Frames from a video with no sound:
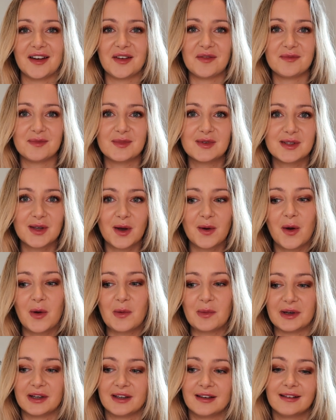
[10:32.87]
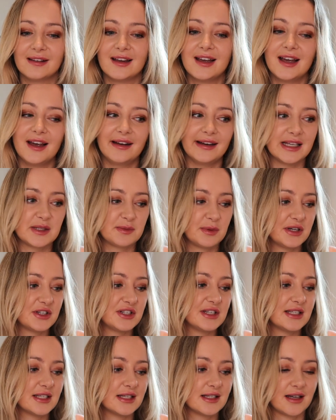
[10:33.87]
I'm so open,
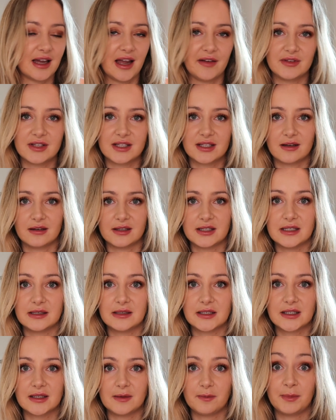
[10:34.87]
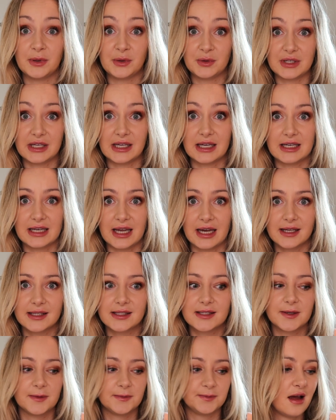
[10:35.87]
especially since I haven't started building it yet.